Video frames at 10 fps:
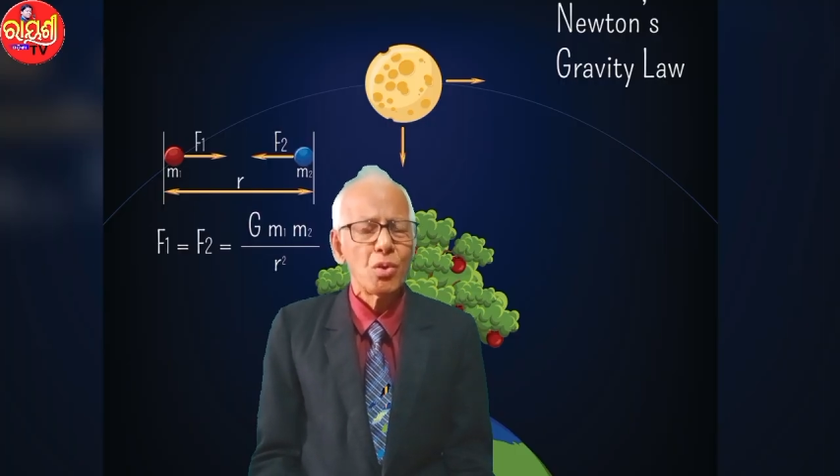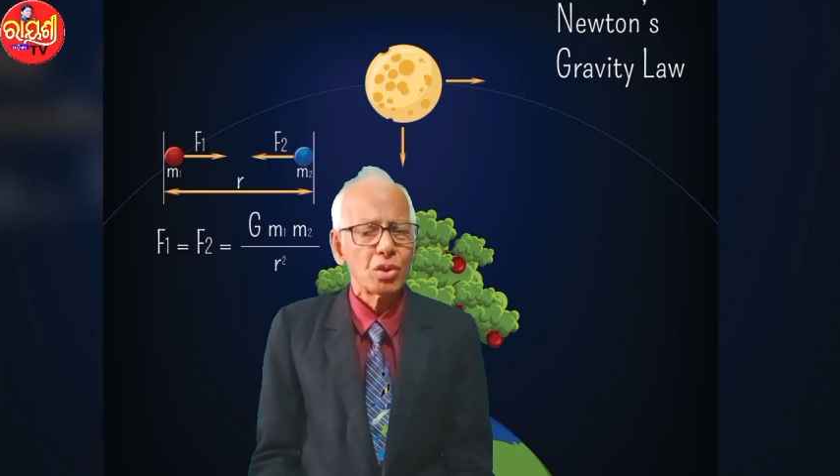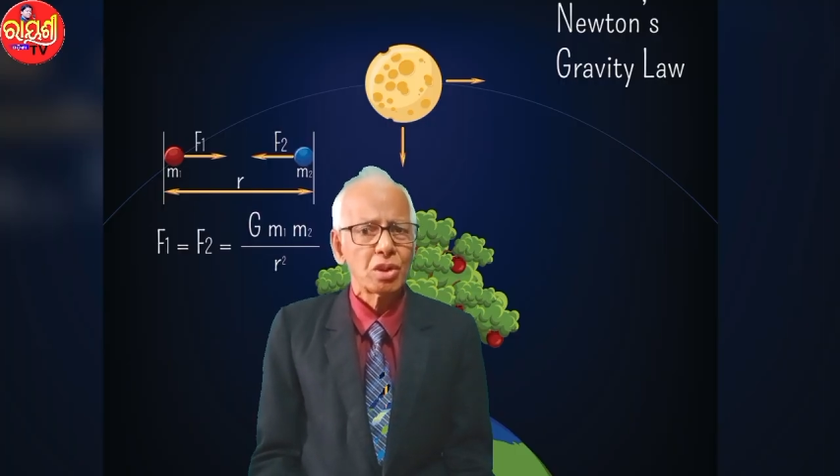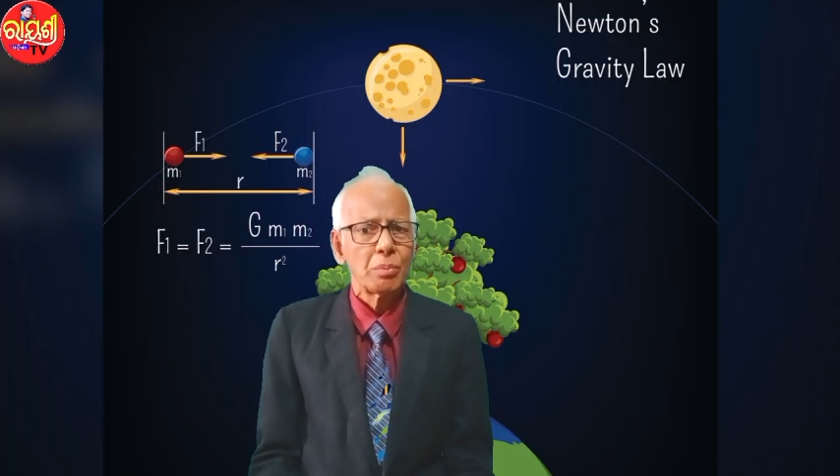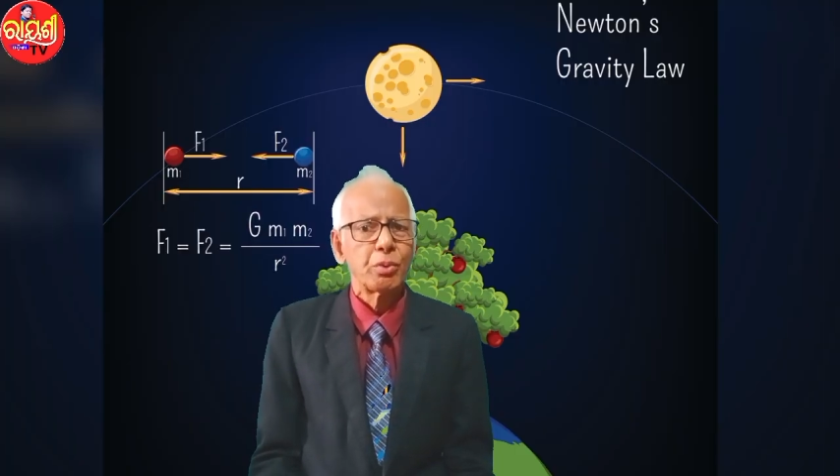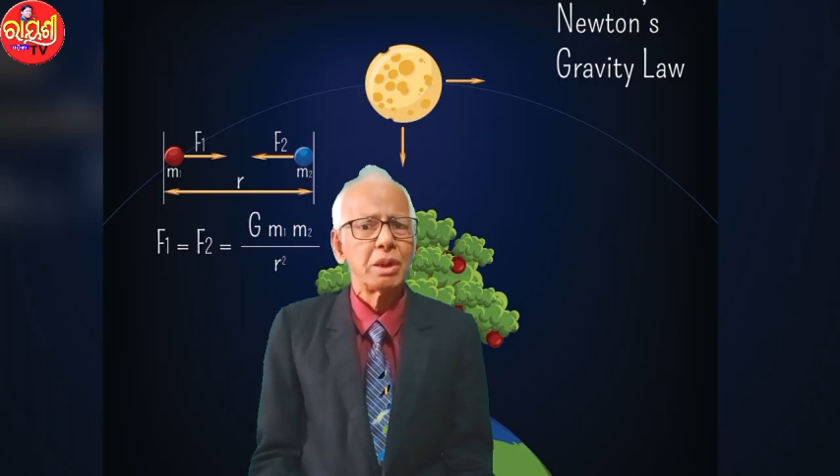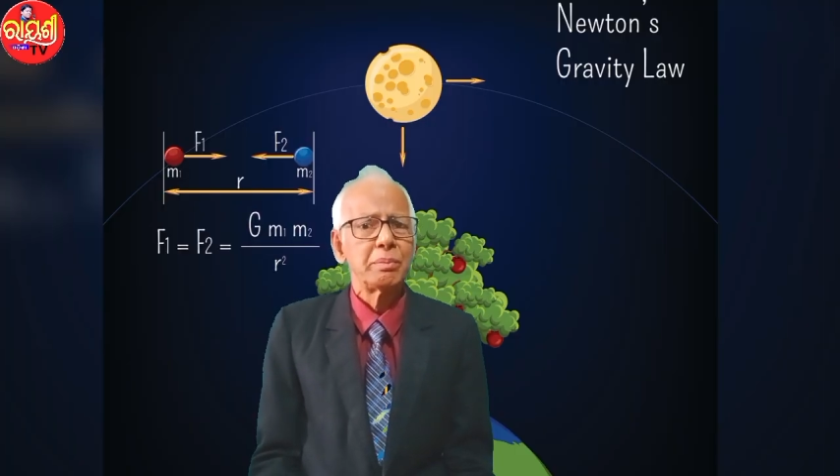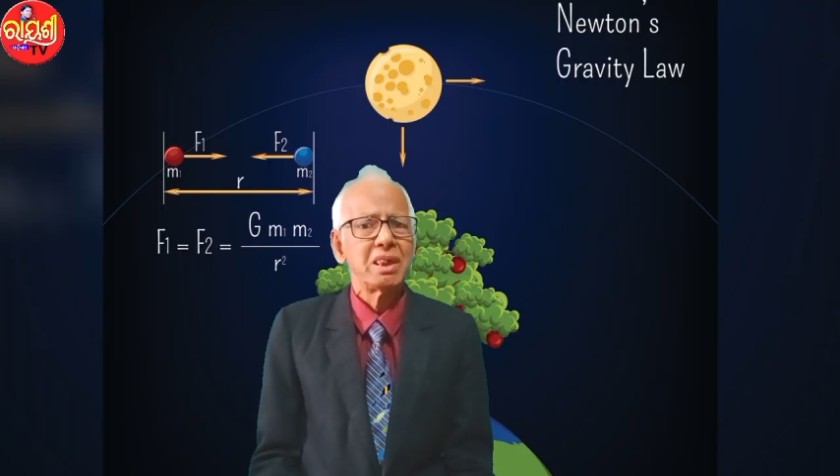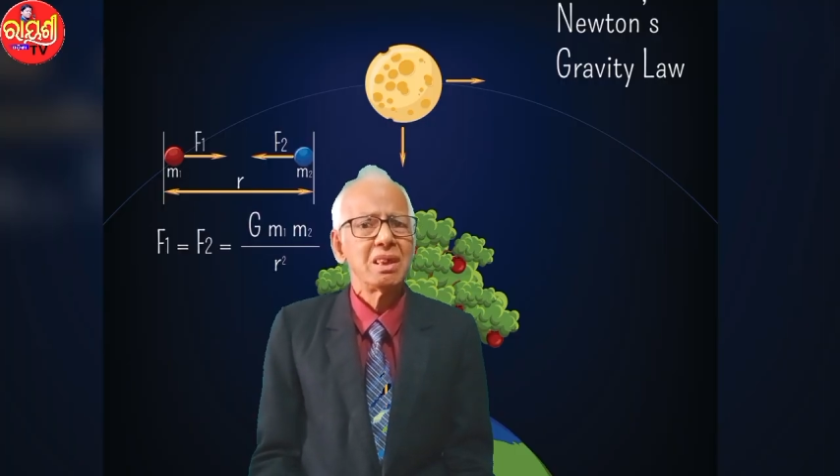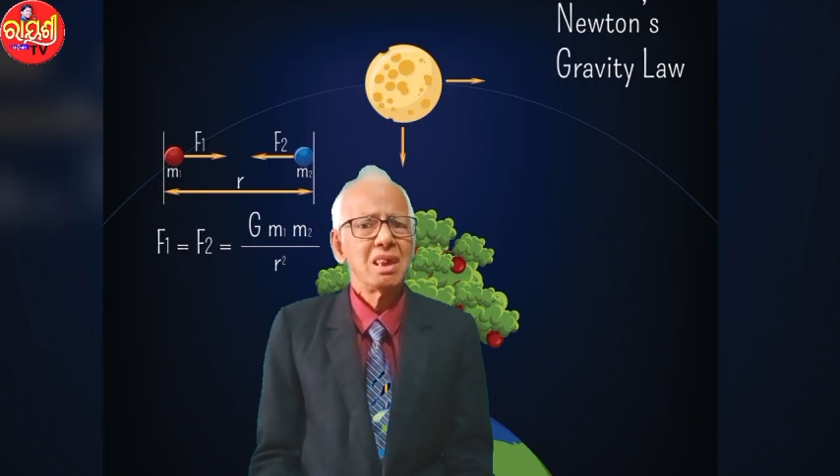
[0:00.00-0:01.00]
bookshop will
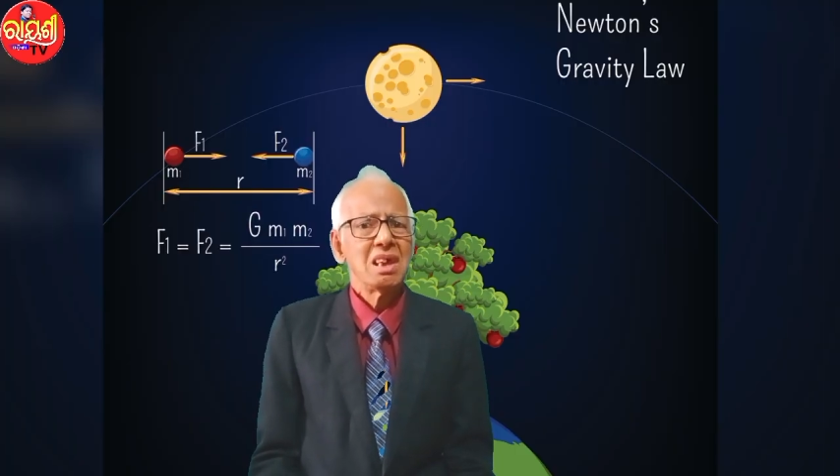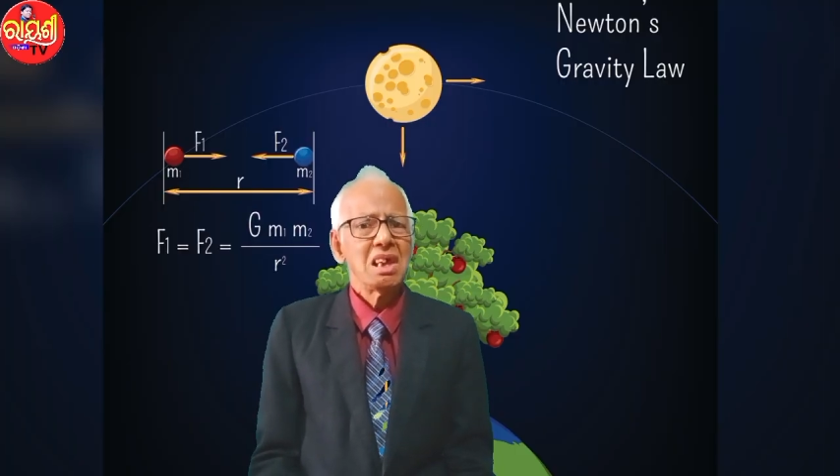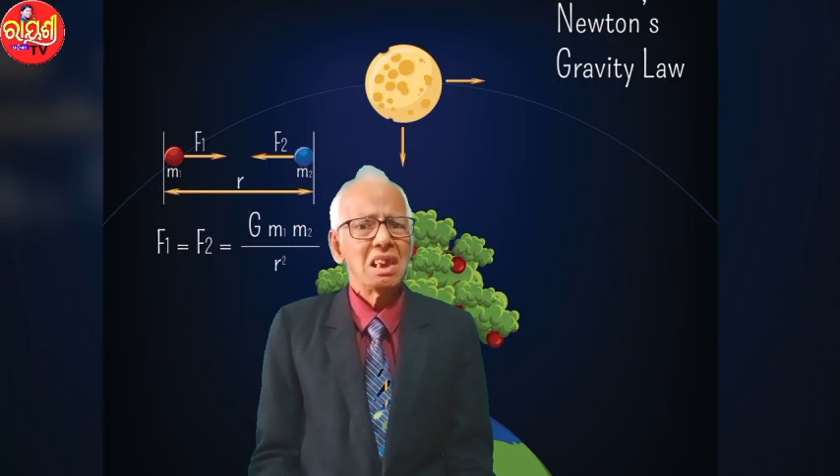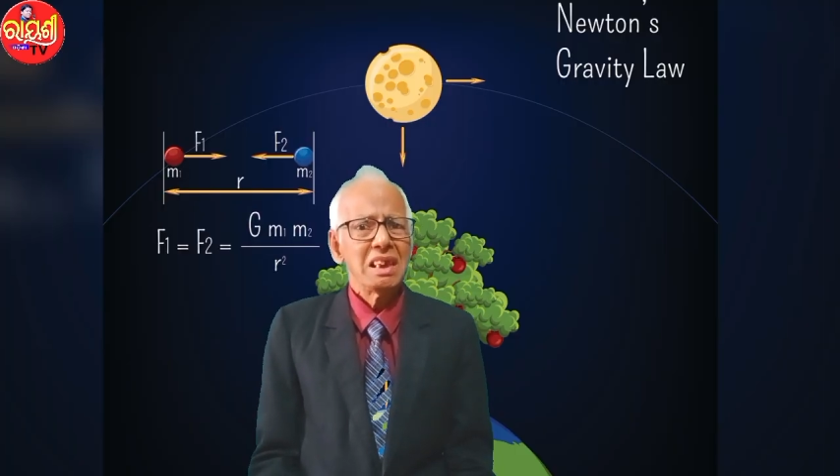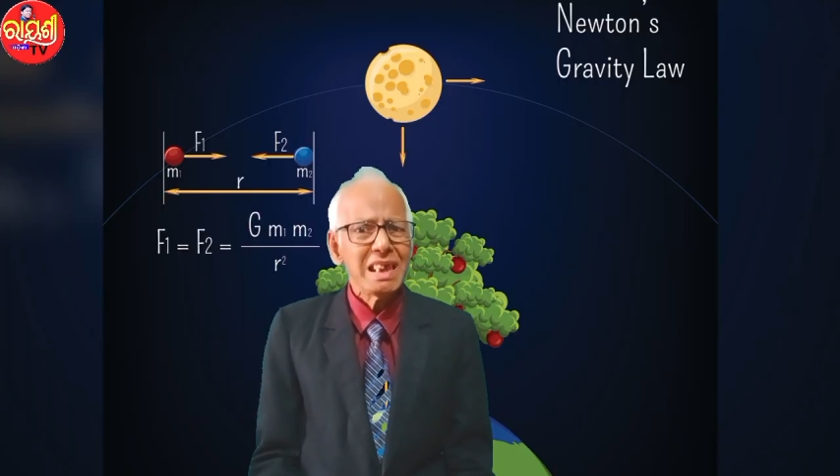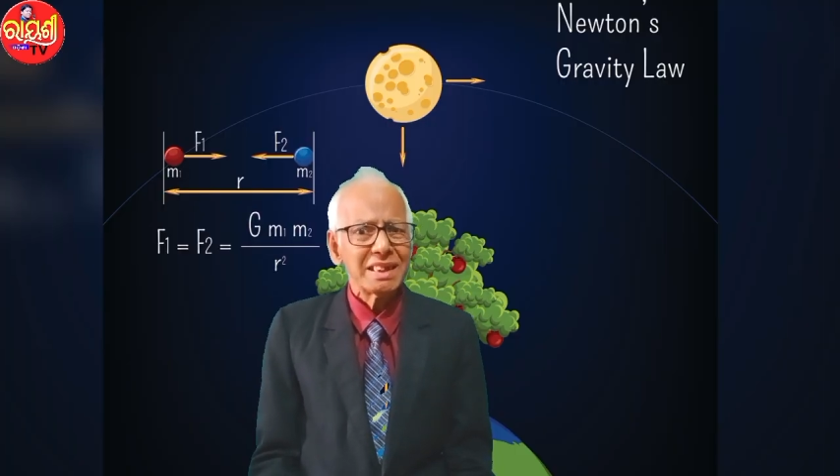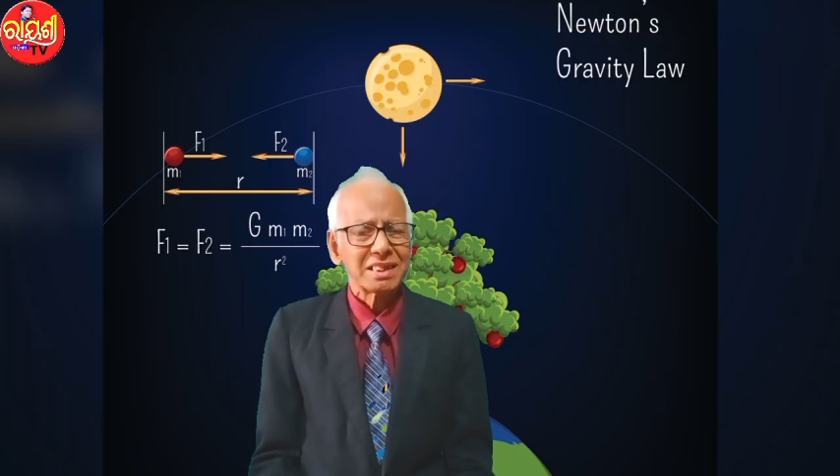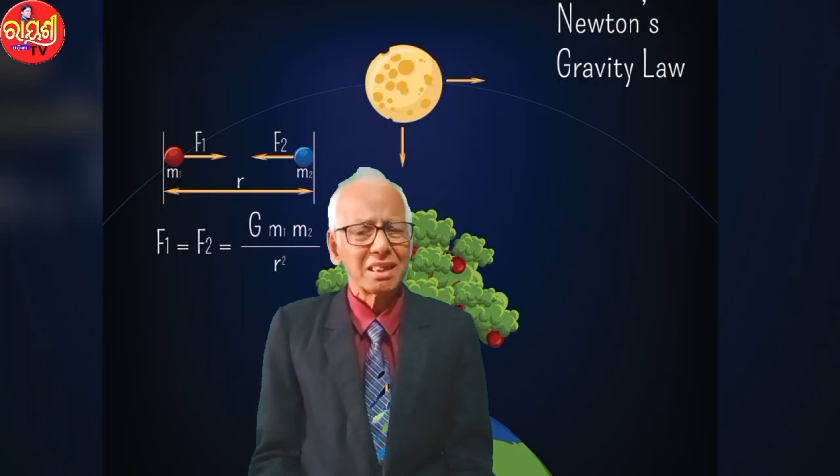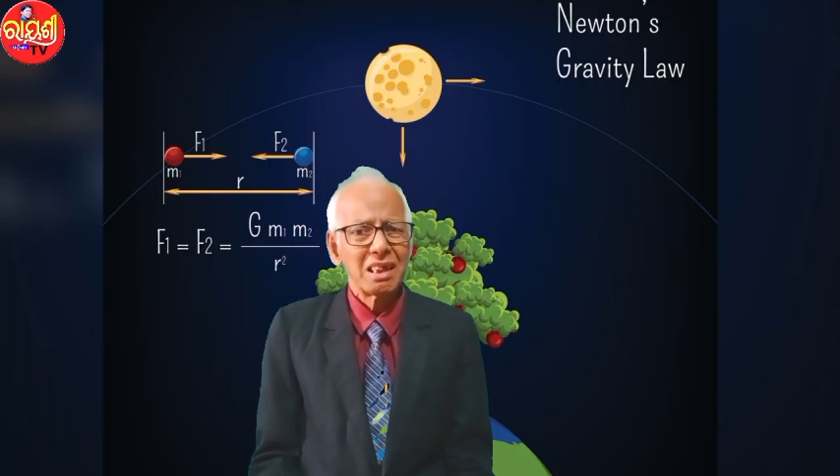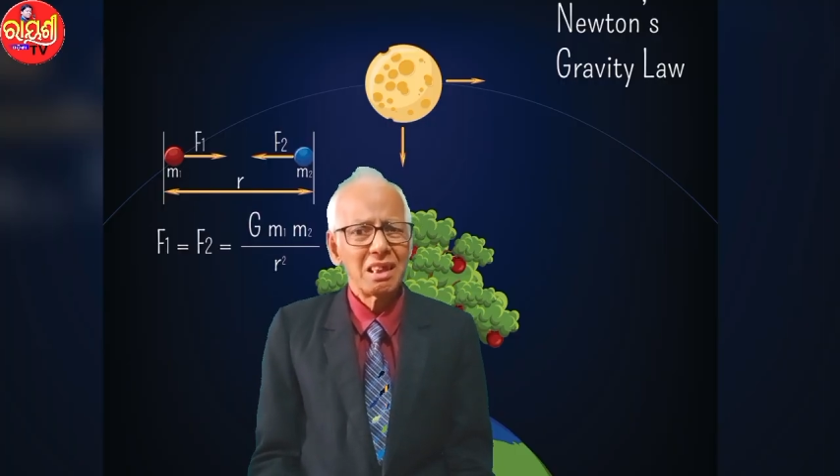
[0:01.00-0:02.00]
be
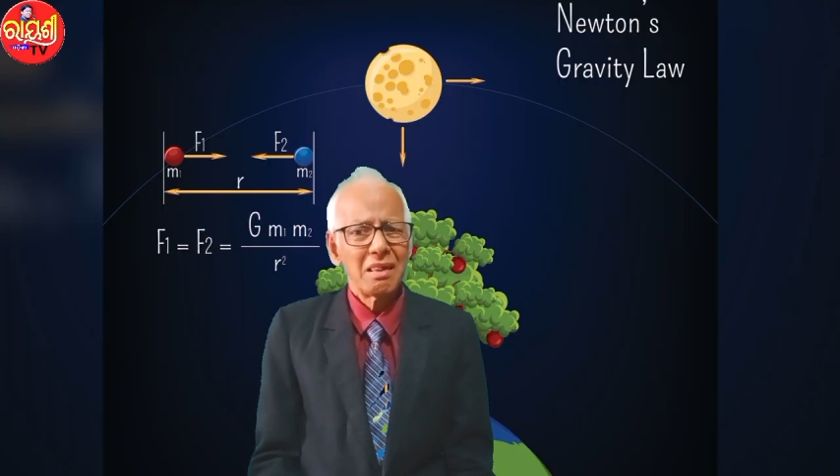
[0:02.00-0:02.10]
less,